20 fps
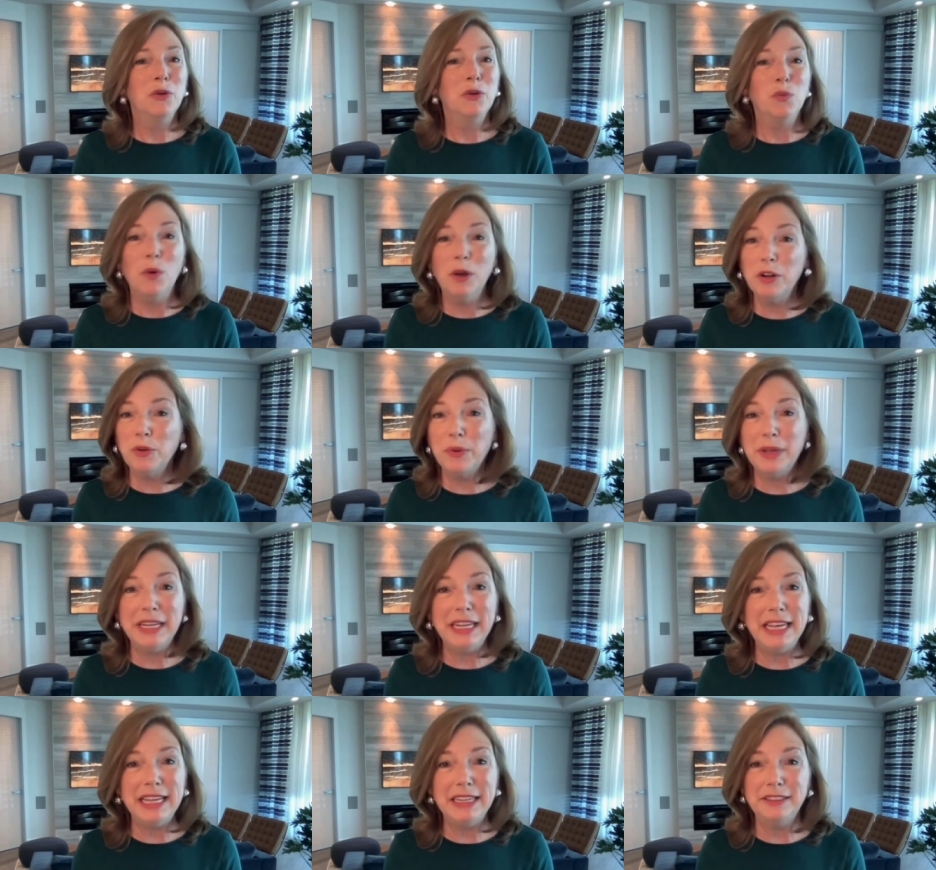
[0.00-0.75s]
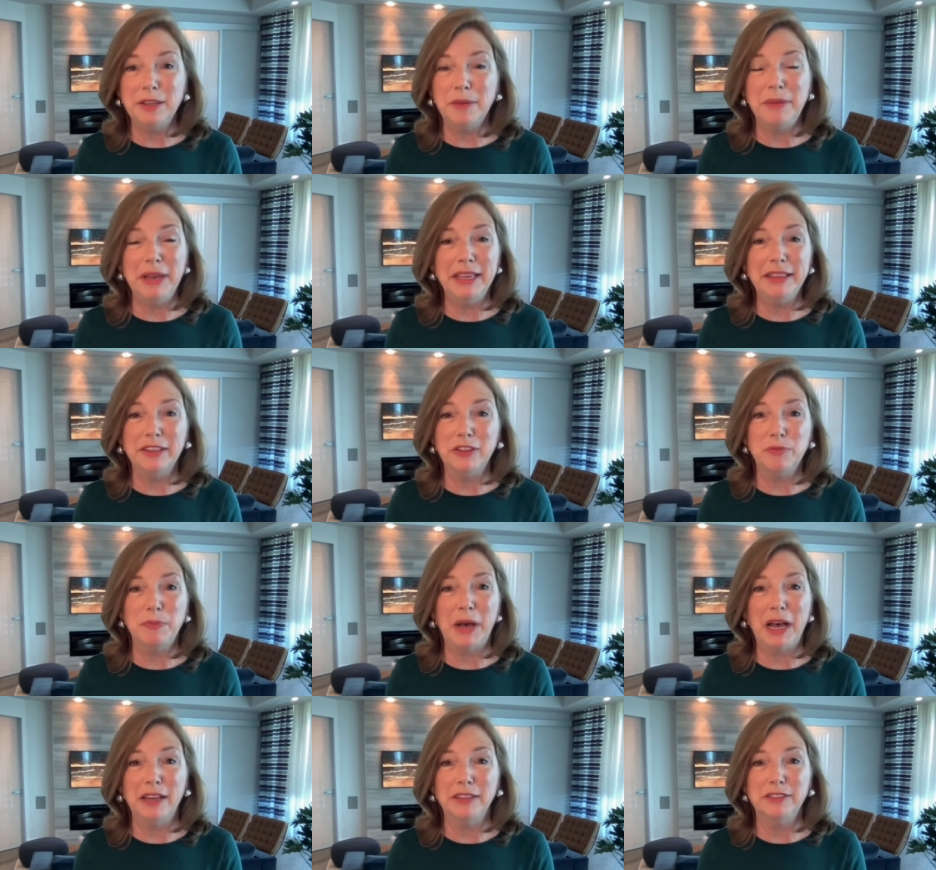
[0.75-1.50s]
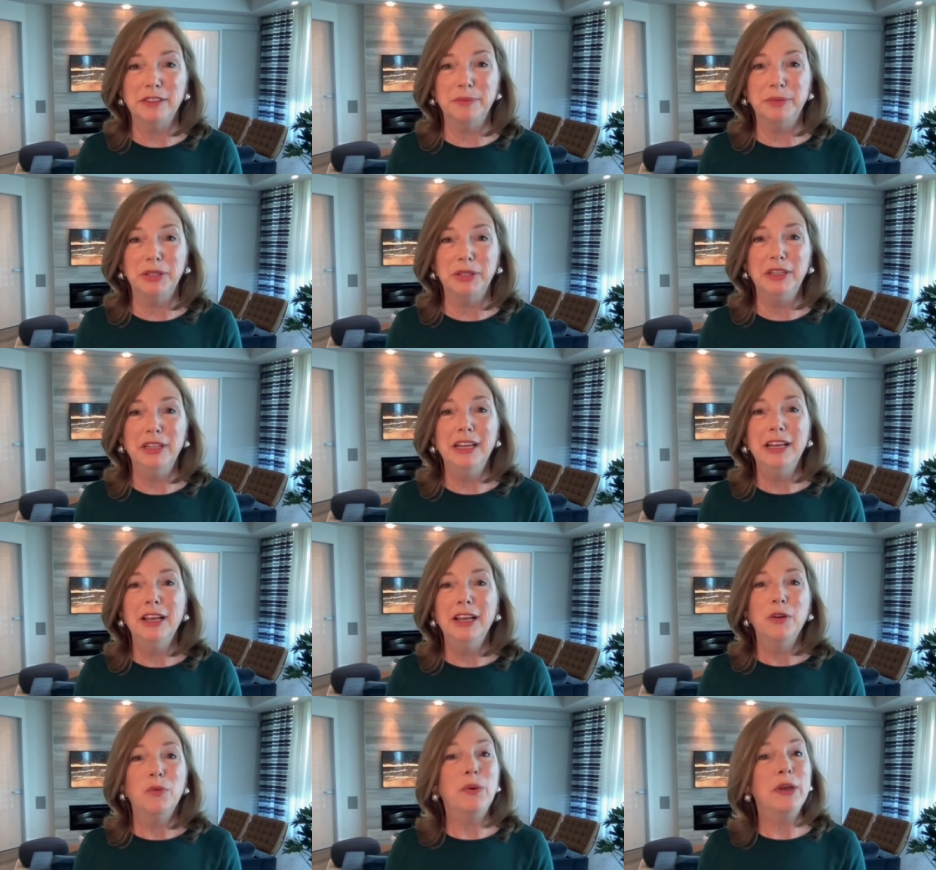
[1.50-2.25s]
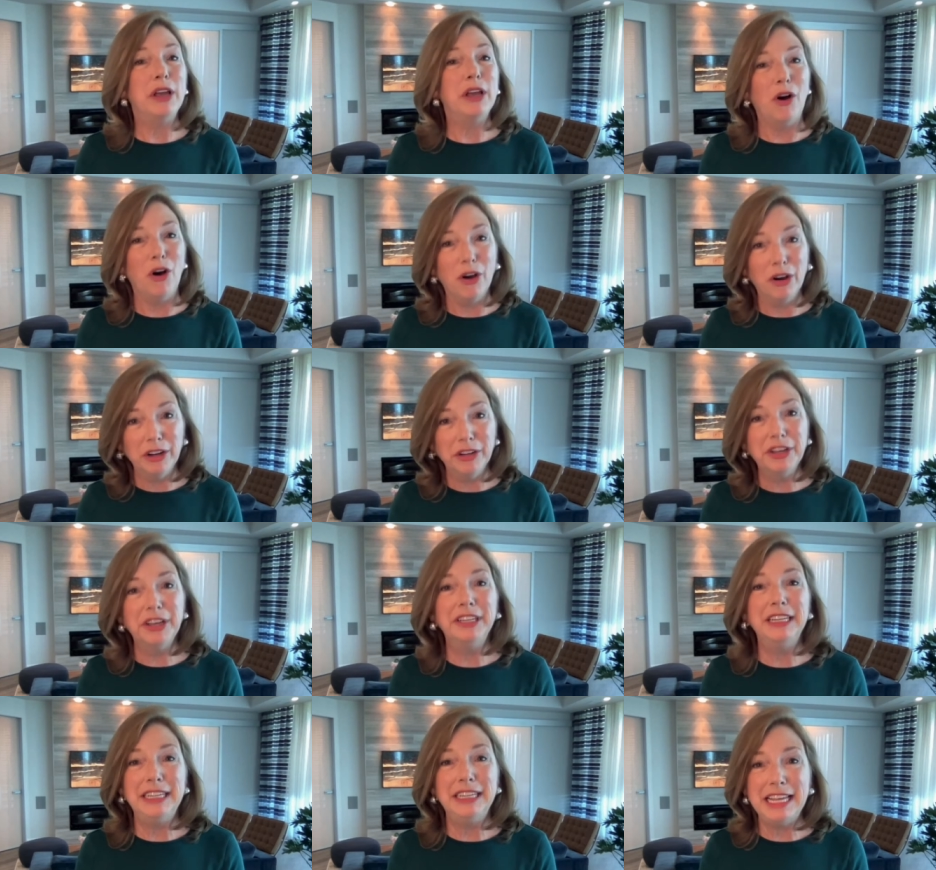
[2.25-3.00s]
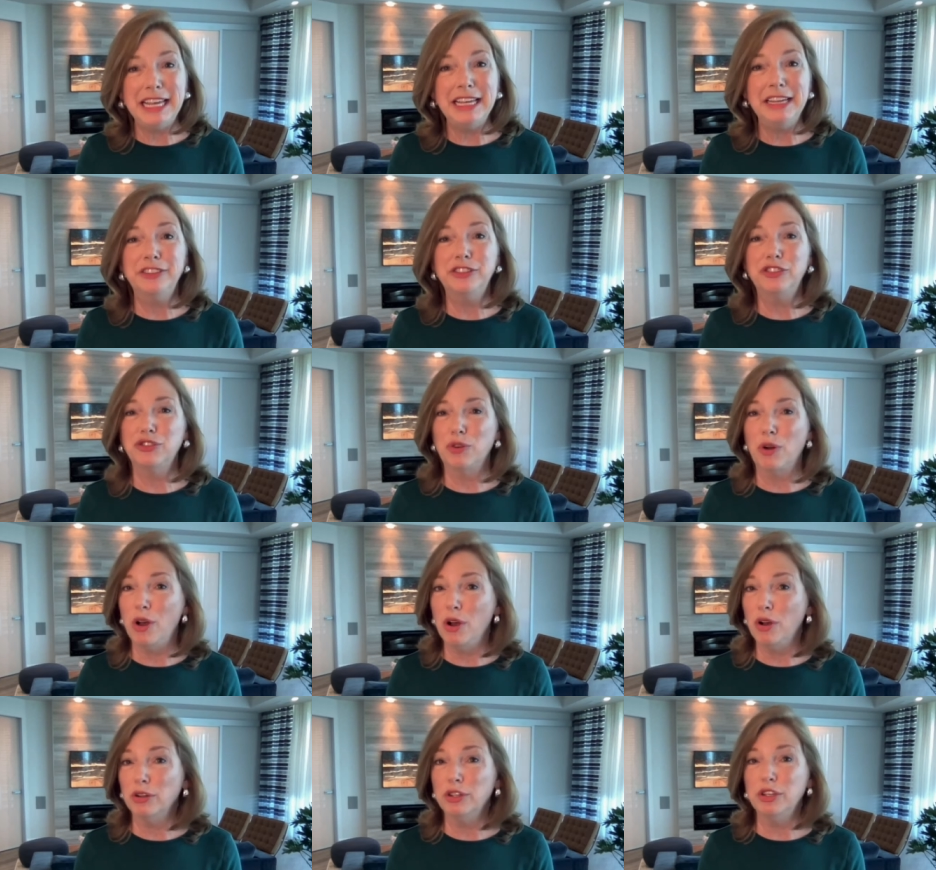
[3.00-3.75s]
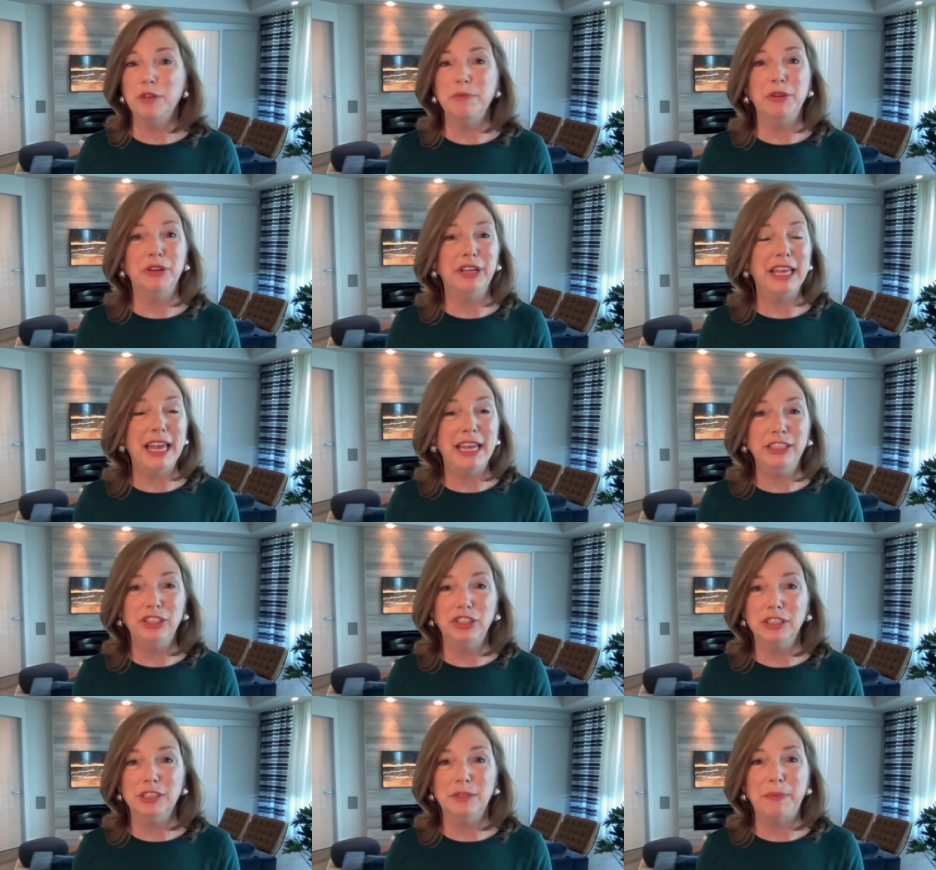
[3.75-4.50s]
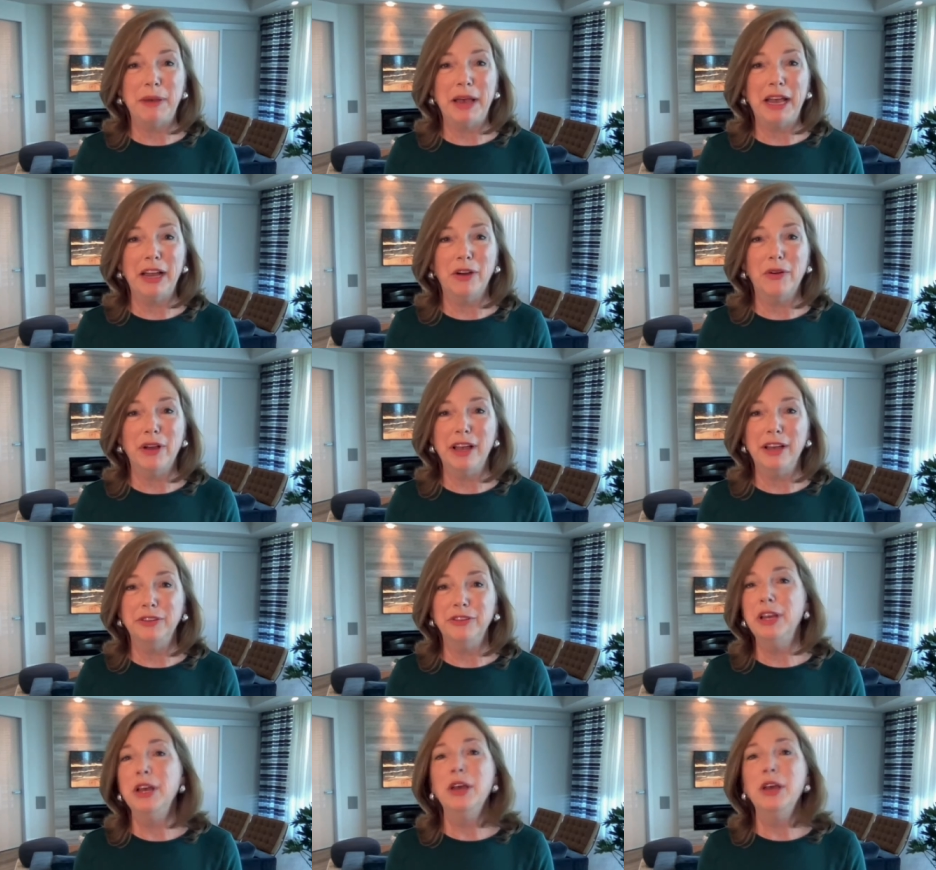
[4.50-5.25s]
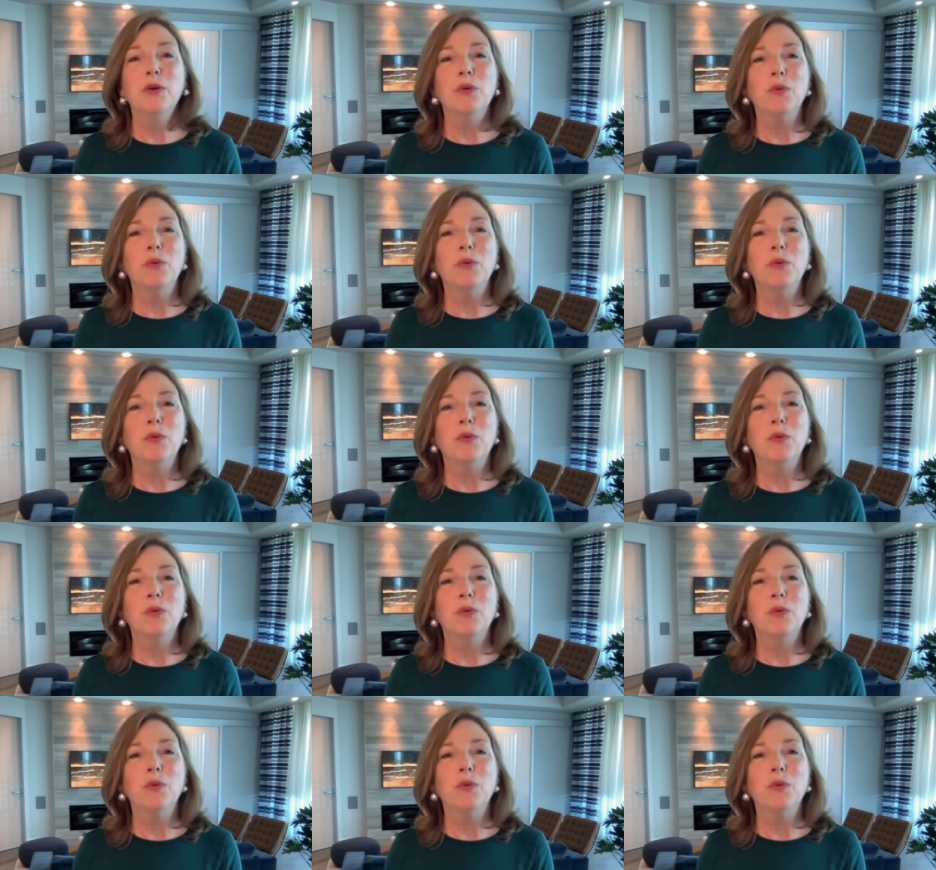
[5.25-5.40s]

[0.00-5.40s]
What do we need to make this possible? We are going to need strong communications background,